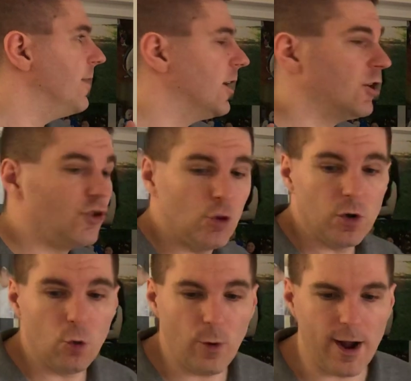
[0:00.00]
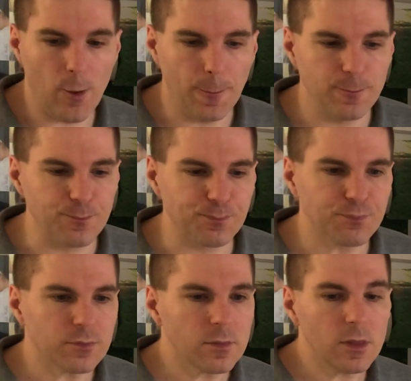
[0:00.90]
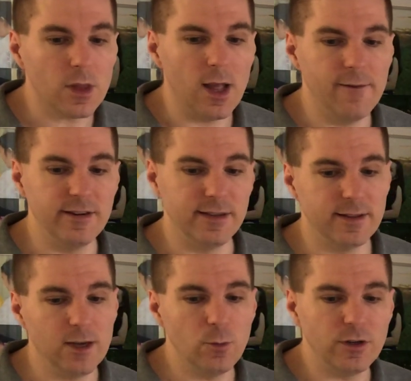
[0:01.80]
they're doing well. Having said that,